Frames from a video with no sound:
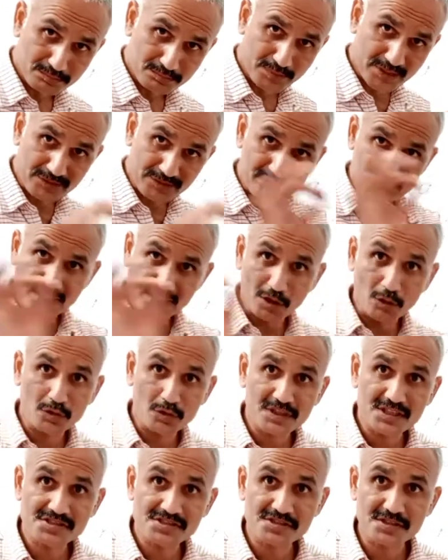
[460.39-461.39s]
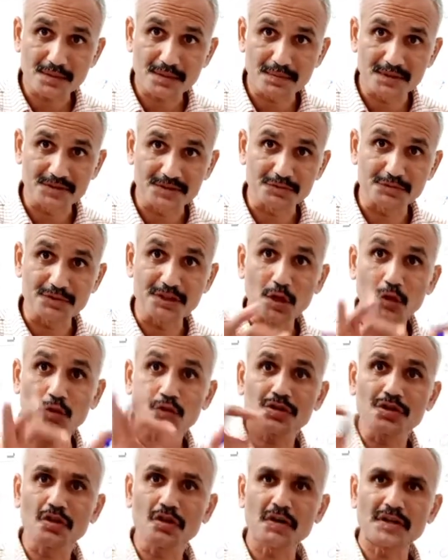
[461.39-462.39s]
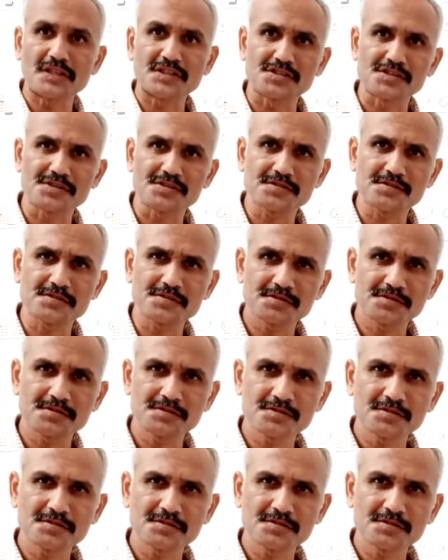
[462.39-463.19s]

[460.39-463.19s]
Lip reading: but without disturbance, without noise.